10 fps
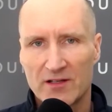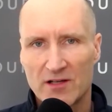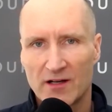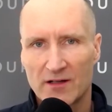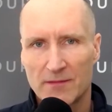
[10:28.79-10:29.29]
He
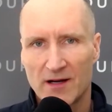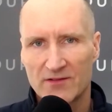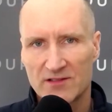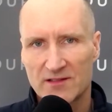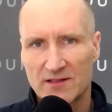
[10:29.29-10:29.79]
talked
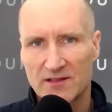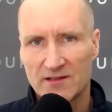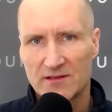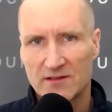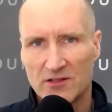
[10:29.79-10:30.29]
about just
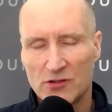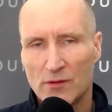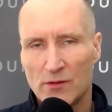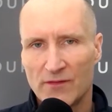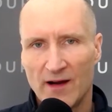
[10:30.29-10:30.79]
this
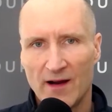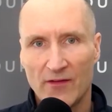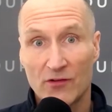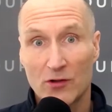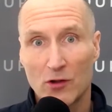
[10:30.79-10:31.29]
unifying,
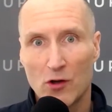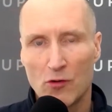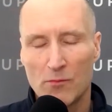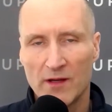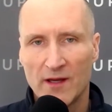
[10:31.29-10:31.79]
this
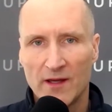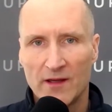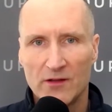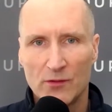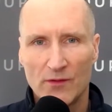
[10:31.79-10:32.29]
globe
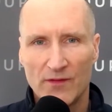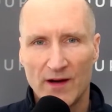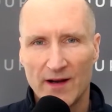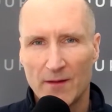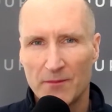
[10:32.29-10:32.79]

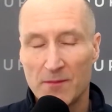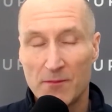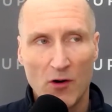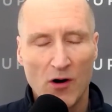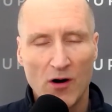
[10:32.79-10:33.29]
unified, how
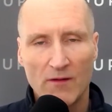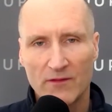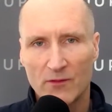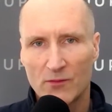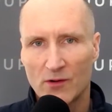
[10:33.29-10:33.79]
people all
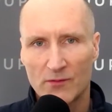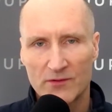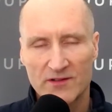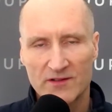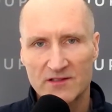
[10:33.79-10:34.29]
over the world were
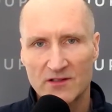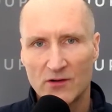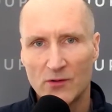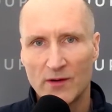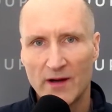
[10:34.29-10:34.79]
just
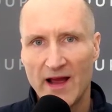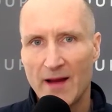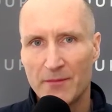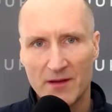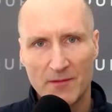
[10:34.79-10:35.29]
so
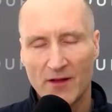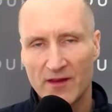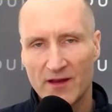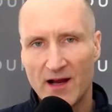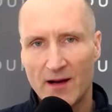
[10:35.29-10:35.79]
happy about
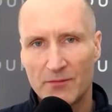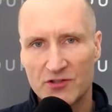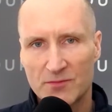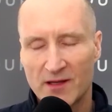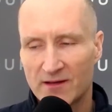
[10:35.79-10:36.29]
the
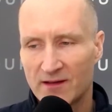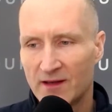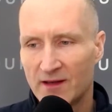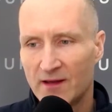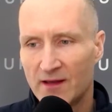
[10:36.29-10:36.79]
accomplishment.
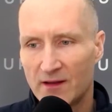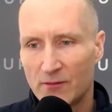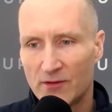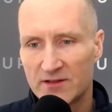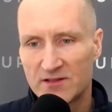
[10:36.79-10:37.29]
It
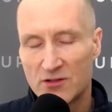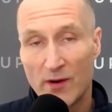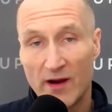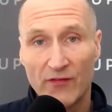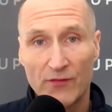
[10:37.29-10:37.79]
was
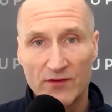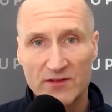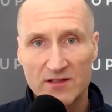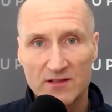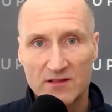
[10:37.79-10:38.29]
U.S.
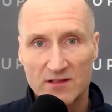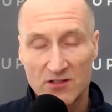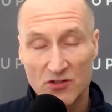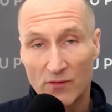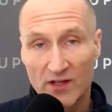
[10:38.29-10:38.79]
versus the
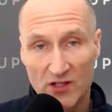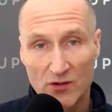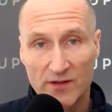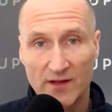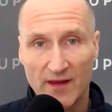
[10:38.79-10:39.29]
Soviet
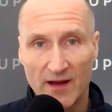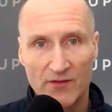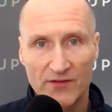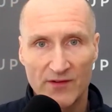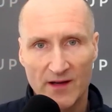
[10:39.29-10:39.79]
Union. That
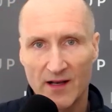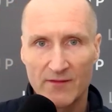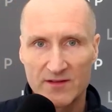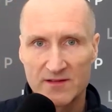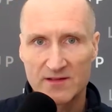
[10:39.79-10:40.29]
was a kind
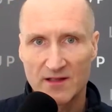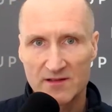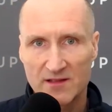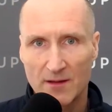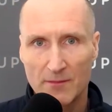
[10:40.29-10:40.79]
of a
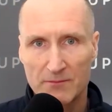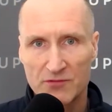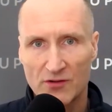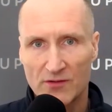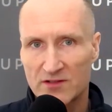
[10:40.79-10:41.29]
sub. I'm
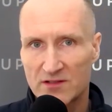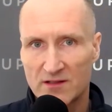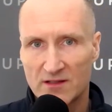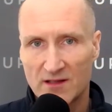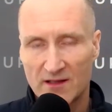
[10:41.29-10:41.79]
sure at
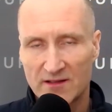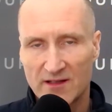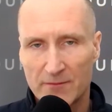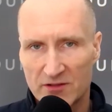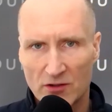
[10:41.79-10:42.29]
the
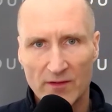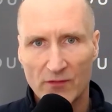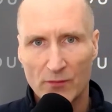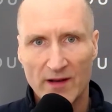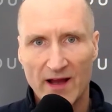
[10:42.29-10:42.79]
time the
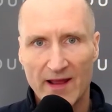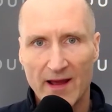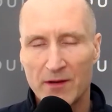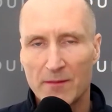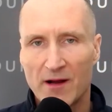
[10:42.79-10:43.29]
Soviets were not
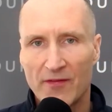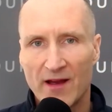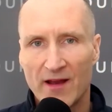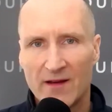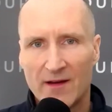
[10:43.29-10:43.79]
happy about
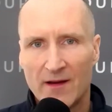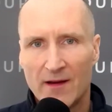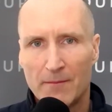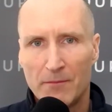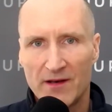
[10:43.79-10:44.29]
that,
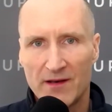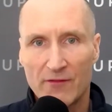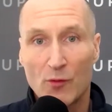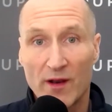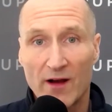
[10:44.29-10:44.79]
but
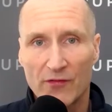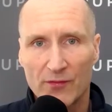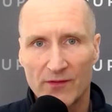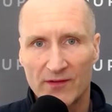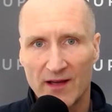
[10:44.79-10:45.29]
everyone else
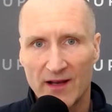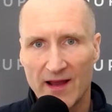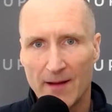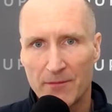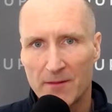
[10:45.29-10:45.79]
was kind of
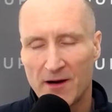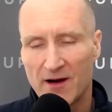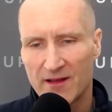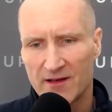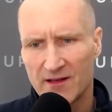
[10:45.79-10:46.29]
happy about it.